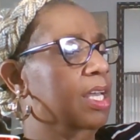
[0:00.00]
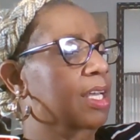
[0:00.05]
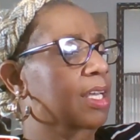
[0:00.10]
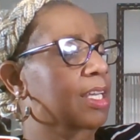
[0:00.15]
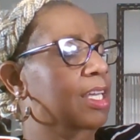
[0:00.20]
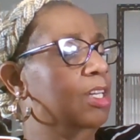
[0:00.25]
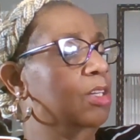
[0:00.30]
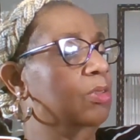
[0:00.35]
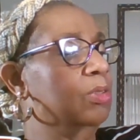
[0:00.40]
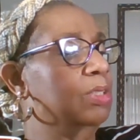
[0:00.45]

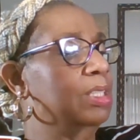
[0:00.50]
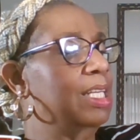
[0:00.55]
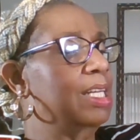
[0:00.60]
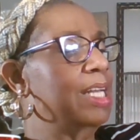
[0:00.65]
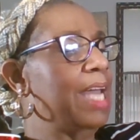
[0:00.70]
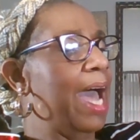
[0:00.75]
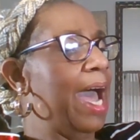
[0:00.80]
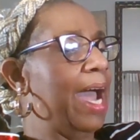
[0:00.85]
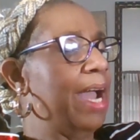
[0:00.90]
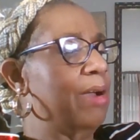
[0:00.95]
Gilded
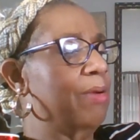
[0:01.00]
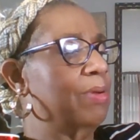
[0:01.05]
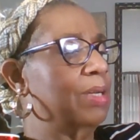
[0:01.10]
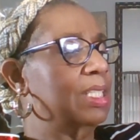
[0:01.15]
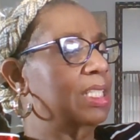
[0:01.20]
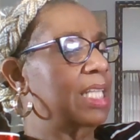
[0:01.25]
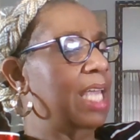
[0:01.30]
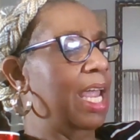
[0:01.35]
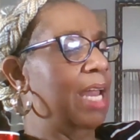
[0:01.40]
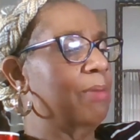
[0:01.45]

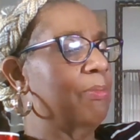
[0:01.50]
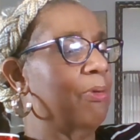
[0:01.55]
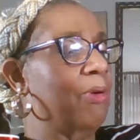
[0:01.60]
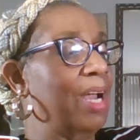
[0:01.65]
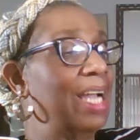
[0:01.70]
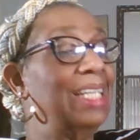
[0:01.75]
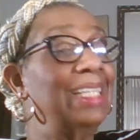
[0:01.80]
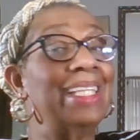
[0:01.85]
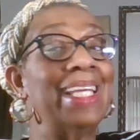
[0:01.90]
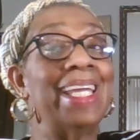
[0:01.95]
Iris and
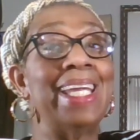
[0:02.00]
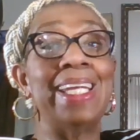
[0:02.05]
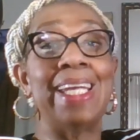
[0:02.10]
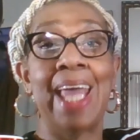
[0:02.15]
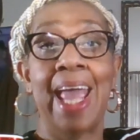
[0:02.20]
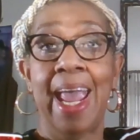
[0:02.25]
Praline